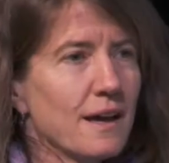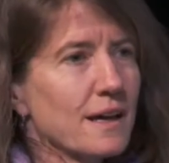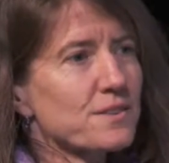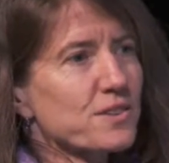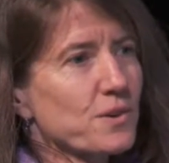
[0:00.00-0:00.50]

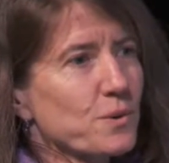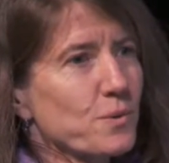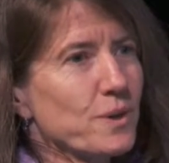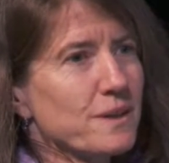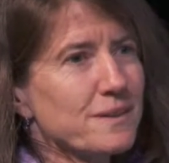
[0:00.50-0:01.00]
and so
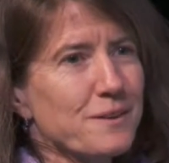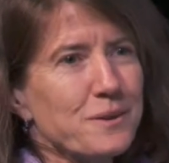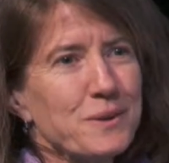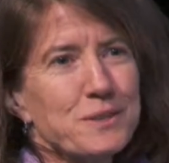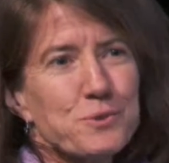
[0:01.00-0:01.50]

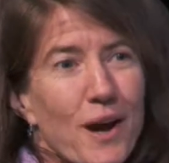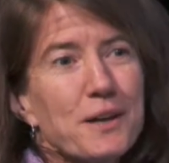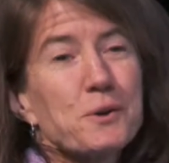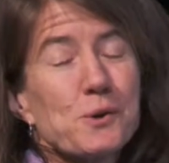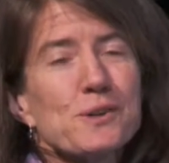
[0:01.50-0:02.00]
we try
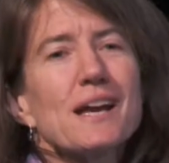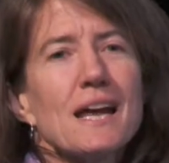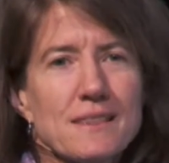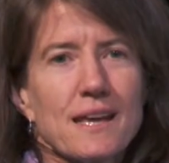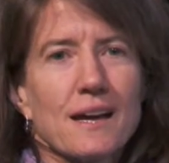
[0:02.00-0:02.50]
to
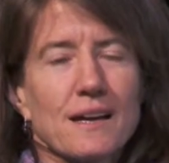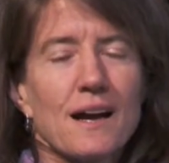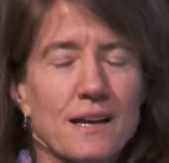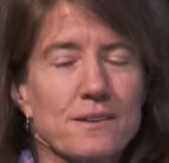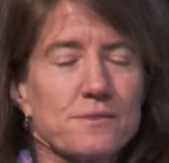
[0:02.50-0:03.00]
create that
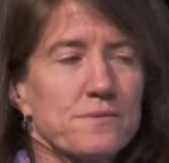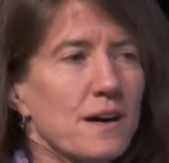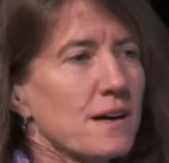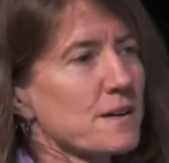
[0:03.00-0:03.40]
kind of